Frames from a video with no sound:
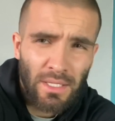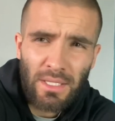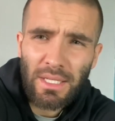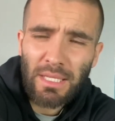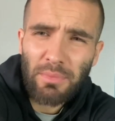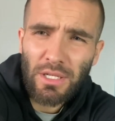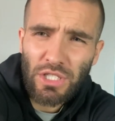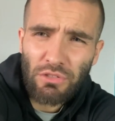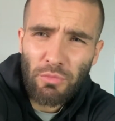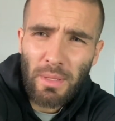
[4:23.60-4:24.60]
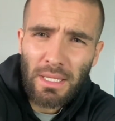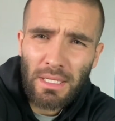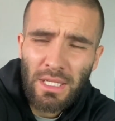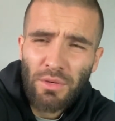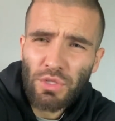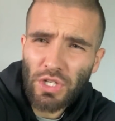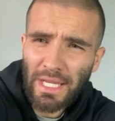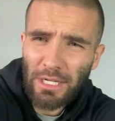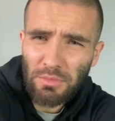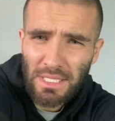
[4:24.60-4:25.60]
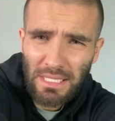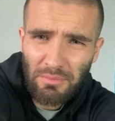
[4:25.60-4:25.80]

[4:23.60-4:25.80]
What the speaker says: knee partially repaired, which kind of helped